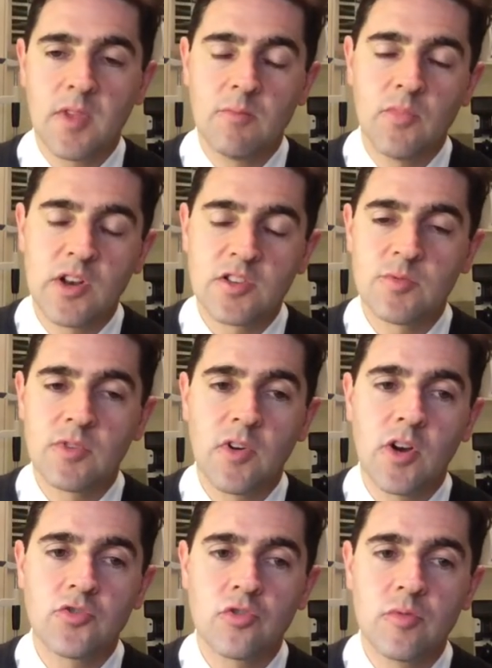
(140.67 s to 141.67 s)
management of
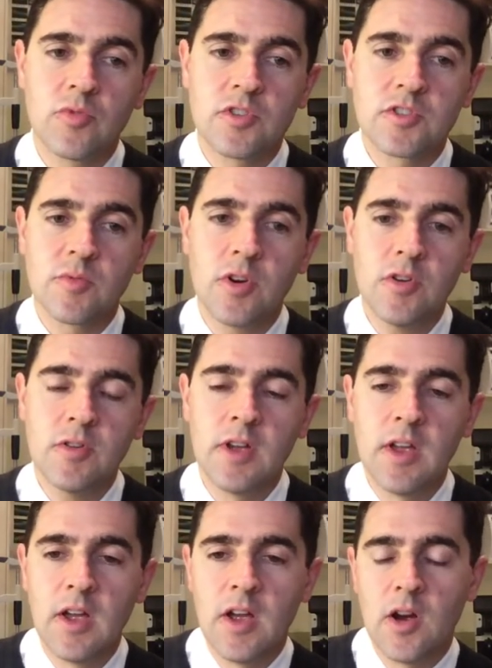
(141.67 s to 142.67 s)
eye trauma as well.
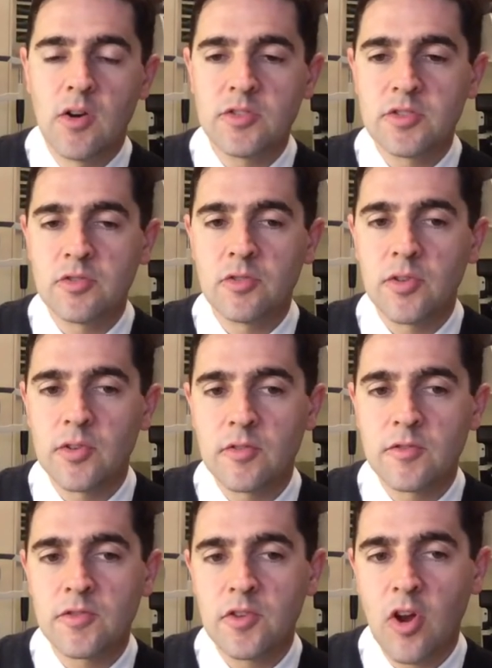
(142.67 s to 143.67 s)
Also do a lot
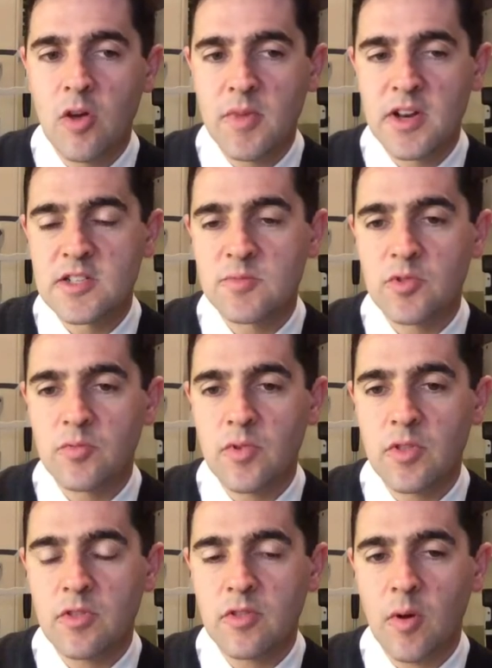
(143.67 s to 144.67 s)
of co-management
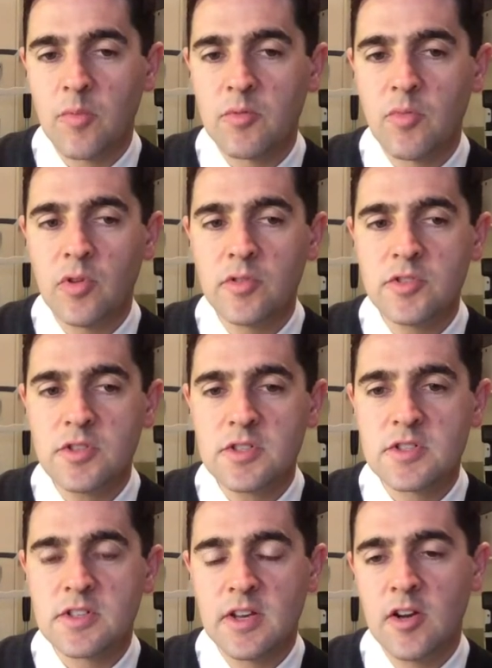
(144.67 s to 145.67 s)
with
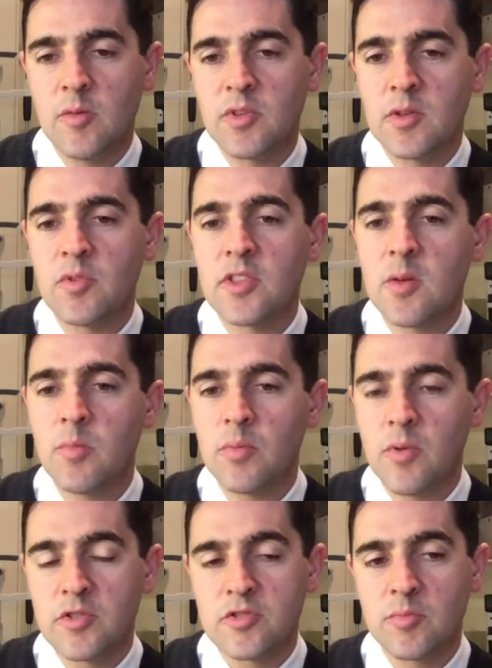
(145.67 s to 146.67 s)
ophthalmologists and helping them with their
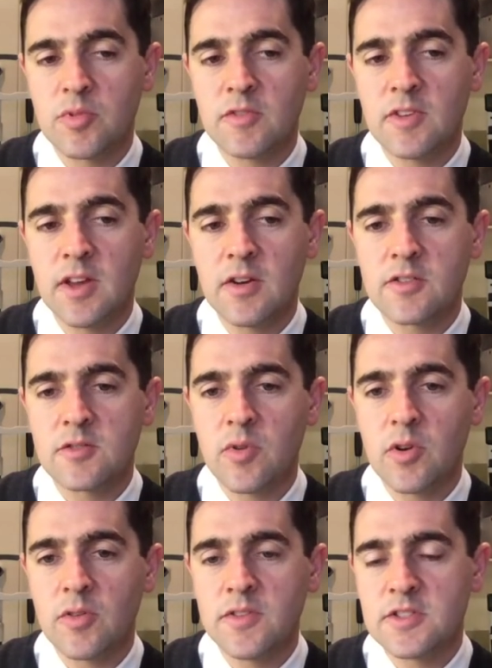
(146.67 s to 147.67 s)
post-operative care as
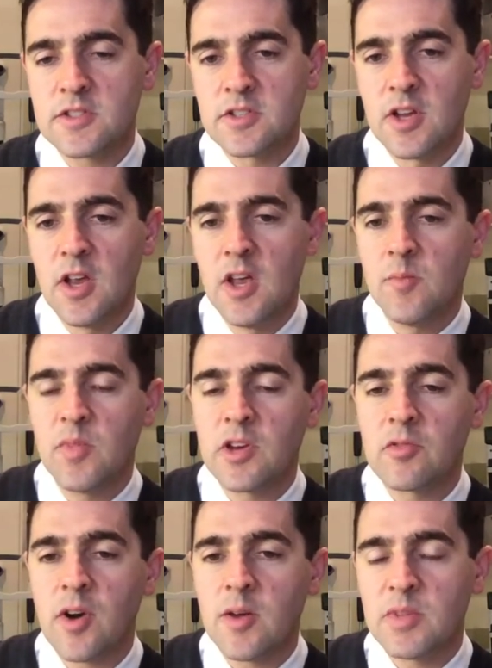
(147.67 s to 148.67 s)
well. And this has been
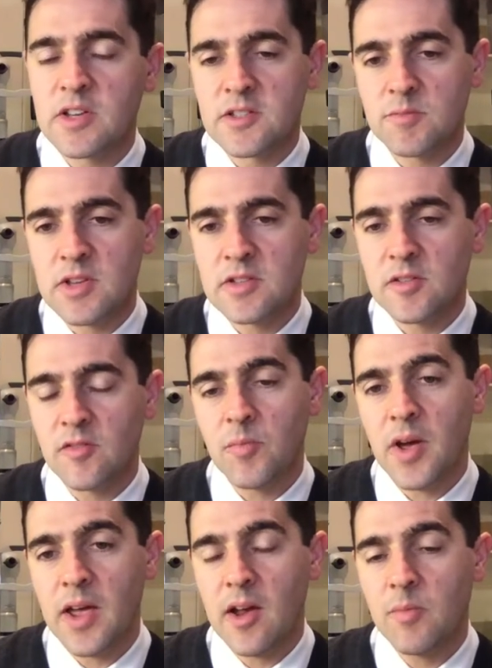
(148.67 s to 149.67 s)
great because it means a lot of
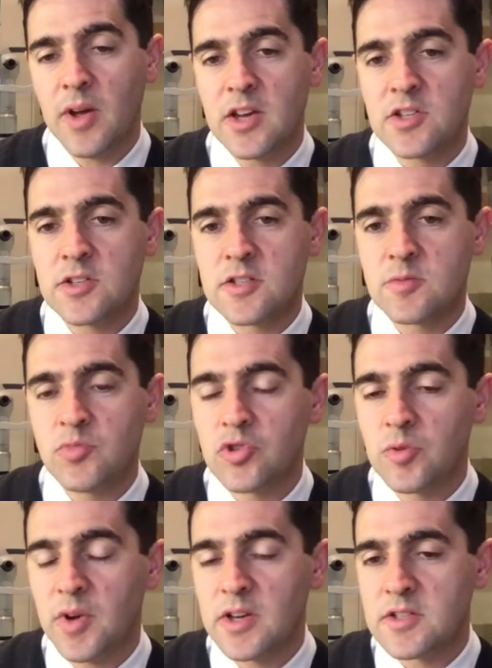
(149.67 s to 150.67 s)
our patients,
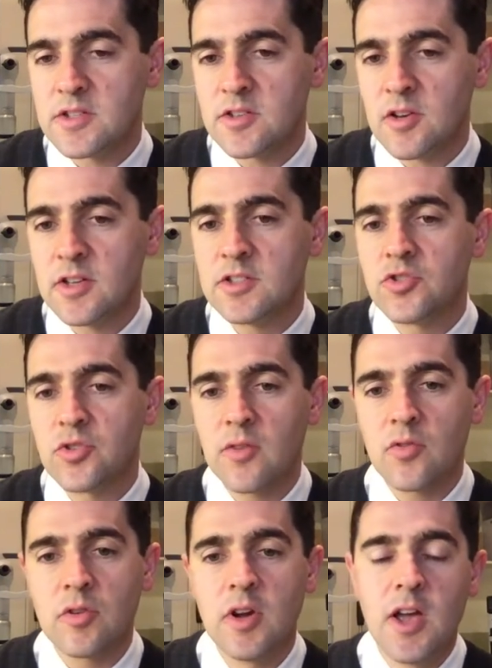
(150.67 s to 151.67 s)
mutual patients, don't need to
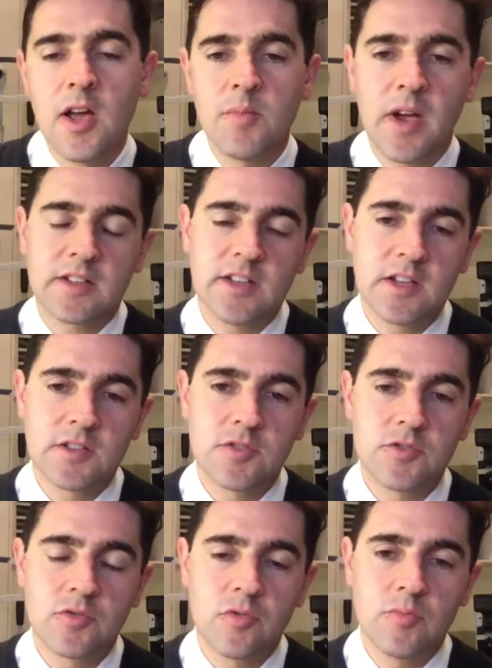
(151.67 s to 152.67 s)
travel back down
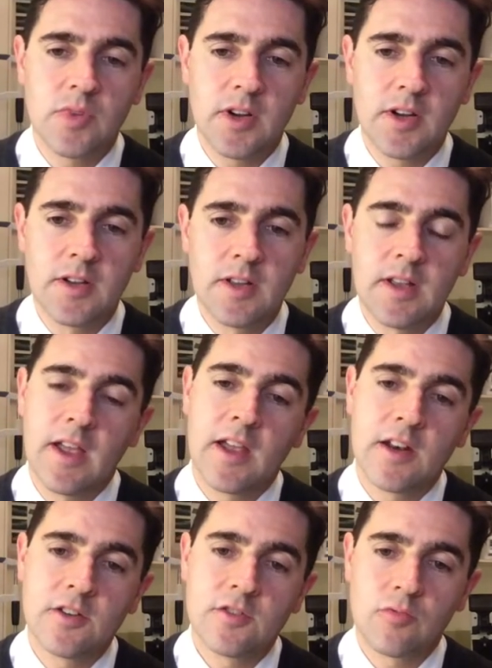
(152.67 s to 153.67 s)
to Toowoomba
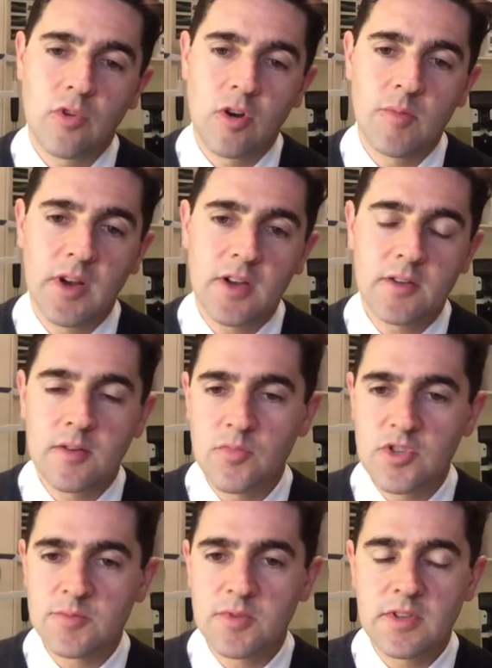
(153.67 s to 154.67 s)
and Roma and
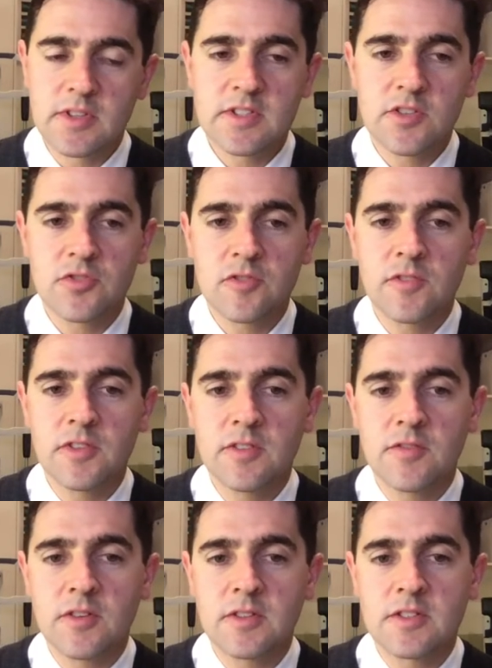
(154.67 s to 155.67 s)
Brisbane, etc., for
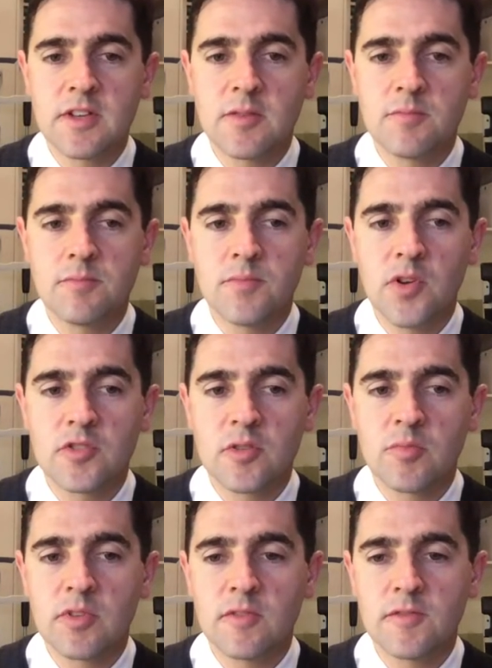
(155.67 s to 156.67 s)
different
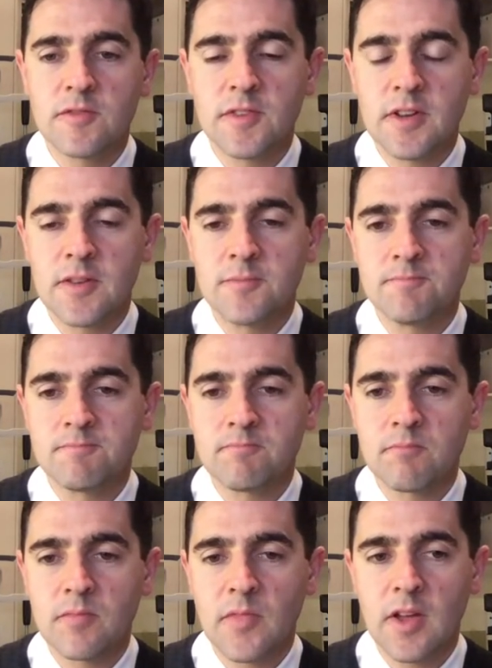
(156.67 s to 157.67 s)
post-operative
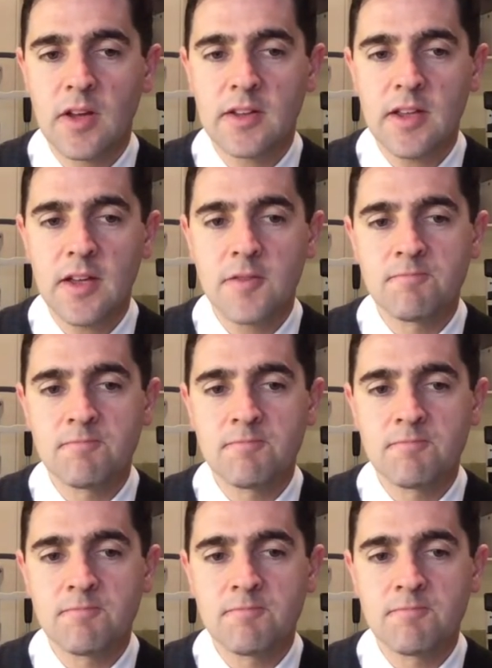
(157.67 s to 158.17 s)
care.